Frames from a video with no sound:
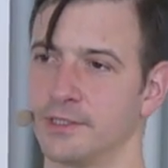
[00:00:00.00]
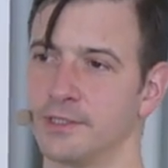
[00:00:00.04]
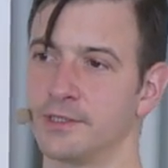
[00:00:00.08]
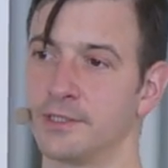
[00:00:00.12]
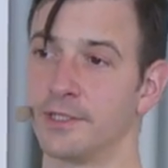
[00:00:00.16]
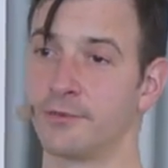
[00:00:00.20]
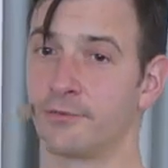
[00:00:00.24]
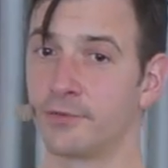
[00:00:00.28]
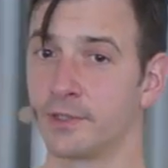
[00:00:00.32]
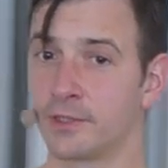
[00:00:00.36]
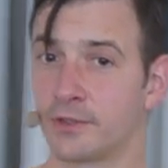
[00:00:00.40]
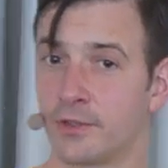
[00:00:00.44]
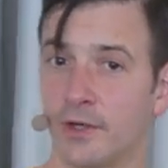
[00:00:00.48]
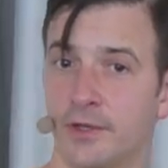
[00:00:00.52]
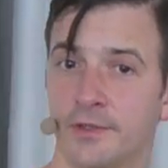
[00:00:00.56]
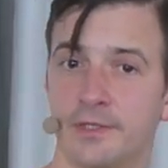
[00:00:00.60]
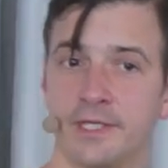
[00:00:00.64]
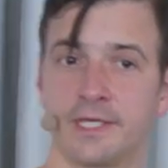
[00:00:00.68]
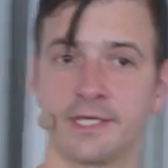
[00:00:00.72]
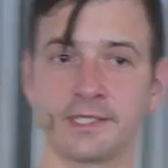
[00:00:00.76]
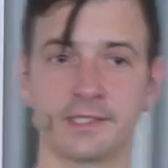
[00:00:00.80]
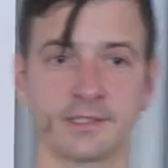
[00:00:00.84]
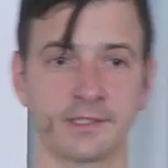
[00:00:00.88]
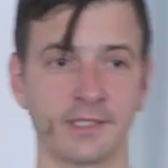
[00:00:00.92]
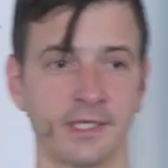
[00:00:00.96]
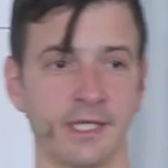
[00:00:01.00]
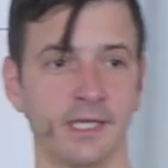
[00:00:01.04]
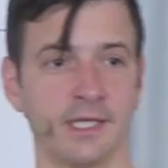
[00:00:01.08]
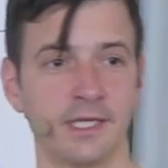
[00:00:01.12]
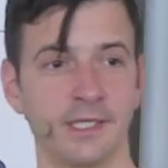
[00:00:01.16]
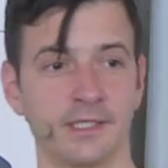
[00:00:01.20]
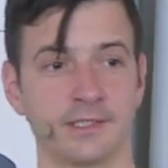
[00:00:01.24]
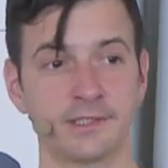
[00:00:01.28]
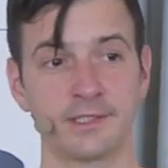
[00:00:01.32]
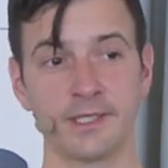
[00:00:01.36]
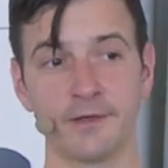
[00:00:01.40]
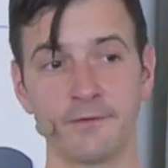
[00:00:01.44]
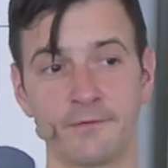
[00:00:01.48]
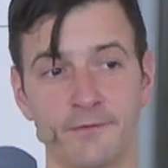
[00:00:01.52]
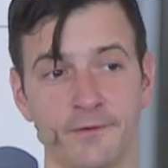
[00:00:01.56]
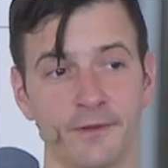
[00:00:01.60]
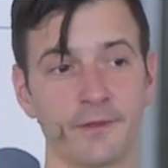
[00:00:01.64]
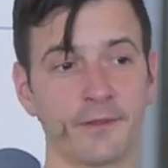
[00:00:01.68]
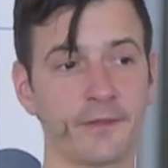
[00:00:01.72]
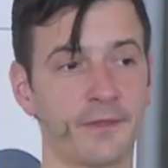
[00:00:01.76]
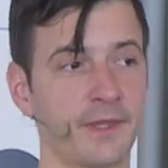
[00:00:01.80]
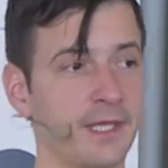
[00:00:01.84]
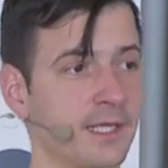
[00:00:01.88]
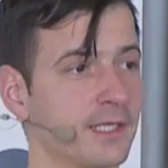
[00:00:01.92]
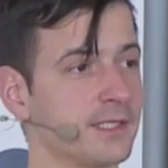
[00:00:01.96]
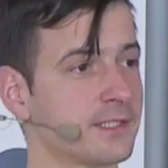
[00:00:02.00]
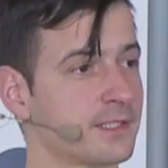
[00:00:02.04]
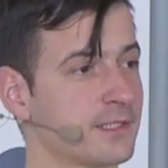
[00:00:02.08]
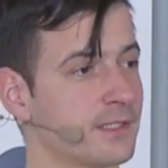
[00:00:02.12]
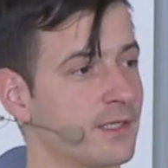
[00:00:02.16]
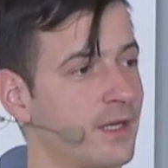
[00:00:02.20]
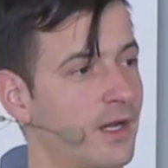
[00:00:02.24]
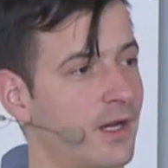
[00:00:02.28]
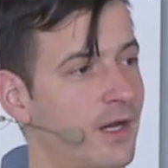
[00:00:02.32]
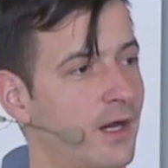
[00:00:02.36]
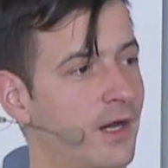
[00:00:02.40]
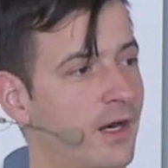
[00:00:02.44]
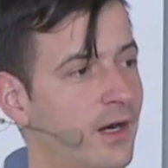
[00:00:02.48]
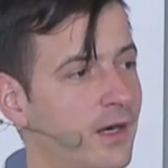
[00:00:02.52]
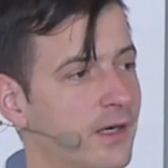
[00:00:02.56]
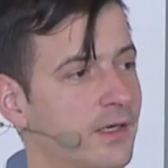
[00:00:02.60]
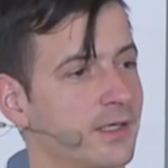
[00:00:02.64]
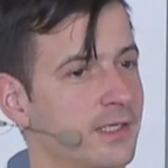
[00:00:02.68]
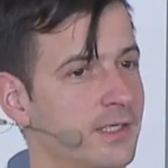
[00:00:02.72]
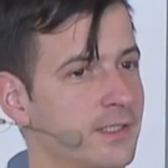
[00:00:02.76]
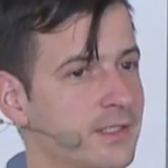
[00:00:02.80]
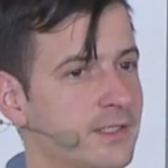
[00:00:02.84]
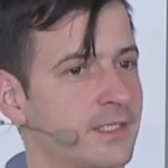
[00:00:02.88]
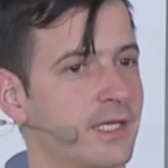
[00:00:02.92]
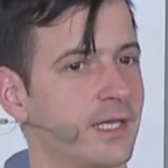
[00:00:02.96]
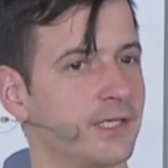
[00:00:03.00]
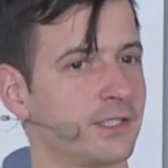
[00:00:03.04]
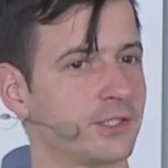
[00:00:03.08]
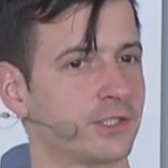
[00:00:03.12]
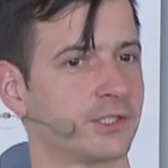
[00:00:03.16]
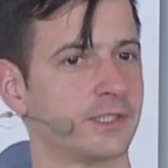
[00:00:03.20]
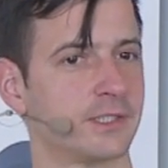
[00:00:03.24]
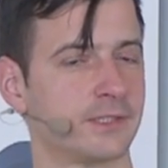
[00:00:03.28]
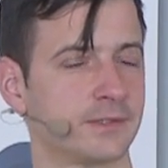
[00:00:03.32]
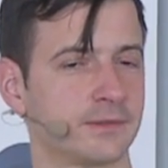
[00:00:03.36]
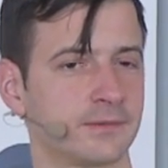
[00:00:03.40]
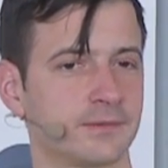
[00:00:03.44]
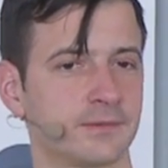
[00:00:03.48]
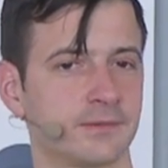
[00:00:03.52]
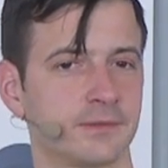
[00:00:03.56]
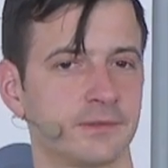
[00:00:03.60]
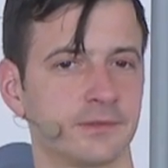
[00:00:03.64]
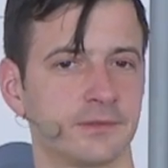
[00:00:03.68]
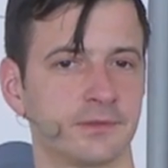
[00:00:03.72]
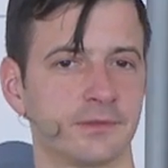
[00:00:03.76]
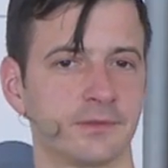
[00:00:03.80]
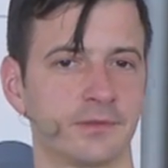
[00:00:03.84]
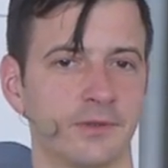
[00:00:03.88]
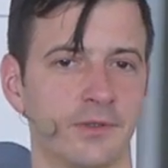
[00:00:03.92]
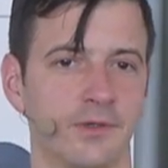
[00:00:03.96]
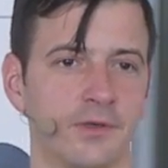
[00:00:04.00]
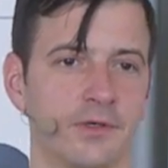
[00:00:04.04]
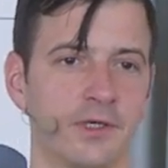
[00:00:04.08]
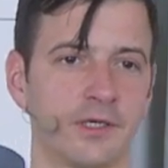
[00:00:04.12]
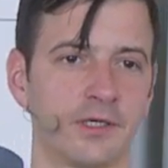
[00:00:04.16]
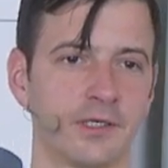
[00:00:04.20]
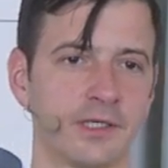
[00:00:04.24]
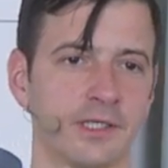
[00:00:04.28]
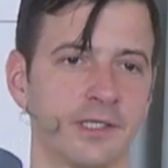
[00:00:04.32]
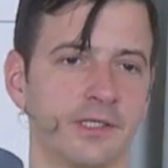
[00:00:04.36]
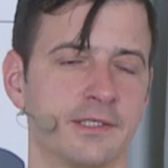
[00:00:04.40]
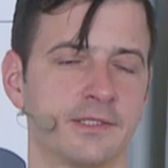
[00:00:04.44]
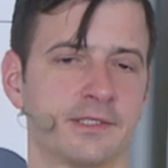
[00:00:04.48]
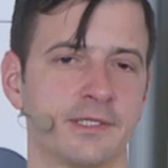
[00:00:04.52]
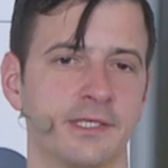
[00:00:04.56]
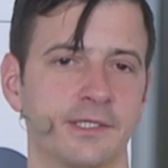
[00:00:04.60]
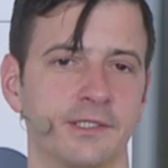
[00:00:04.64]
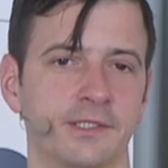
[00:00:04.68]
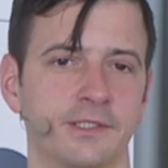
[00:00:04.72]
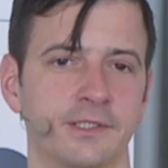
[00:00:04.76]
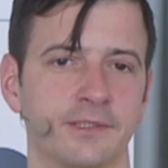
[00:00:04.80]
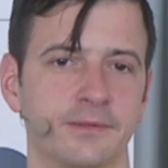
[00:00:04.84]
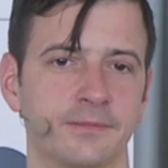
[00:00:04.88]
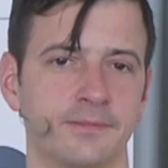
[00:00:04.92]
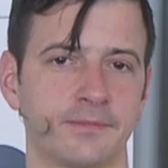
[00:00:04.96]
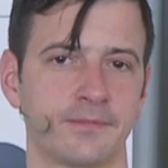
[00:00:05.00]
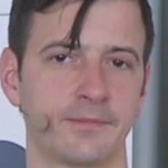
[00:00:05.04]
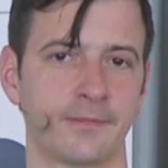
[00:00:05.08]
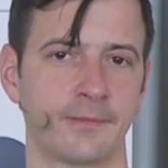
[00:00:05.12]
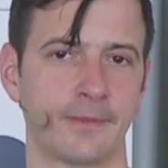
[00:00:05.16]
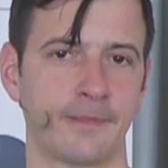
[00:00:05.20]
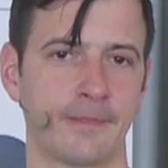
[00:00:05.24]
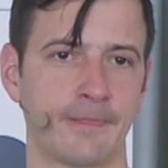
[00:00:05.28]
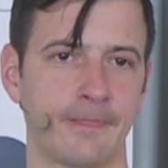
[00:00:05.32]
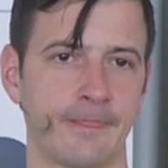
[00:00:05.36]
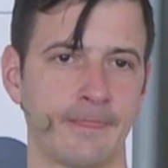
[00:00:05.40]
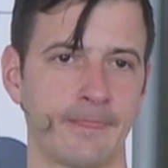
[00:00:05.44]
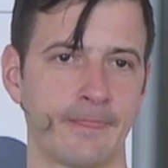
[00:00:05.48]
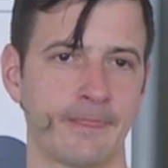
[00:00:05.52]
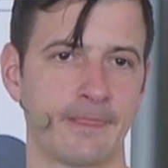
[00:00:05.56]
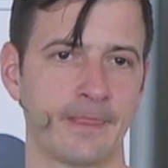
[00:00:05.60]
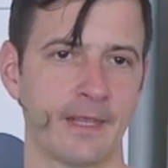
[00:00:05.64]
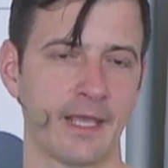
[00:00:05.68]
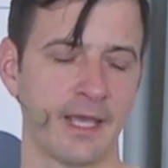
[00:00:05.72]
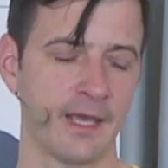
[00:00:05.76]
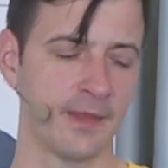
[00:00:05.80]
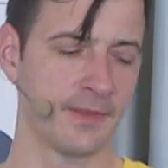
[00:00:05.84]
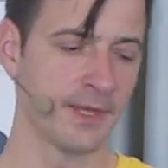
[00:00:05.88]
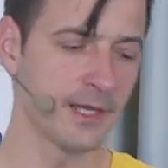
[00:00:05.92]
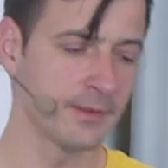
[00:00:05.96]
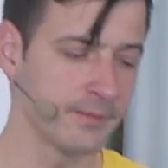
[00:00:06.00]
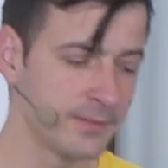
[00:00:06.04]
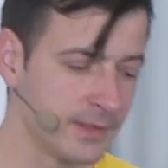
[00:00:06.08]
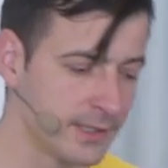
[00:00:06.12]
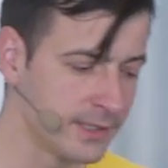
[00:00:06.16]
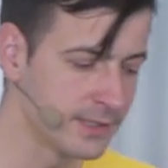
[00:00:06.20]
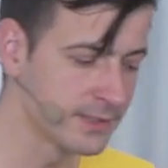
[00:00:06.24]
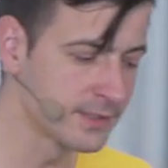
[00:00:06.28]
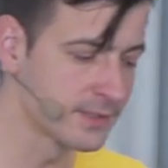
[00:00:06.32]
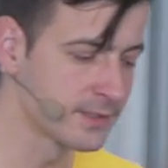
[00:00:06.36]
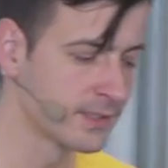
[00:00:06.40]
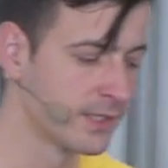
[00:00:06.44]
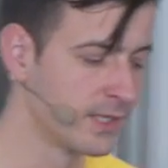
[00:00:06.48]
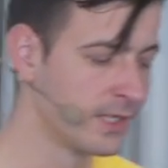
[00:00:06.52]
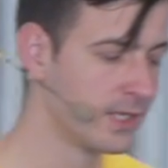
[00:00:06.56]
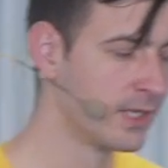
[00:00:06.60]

In different contexts, different things are essential or are inessential. And that means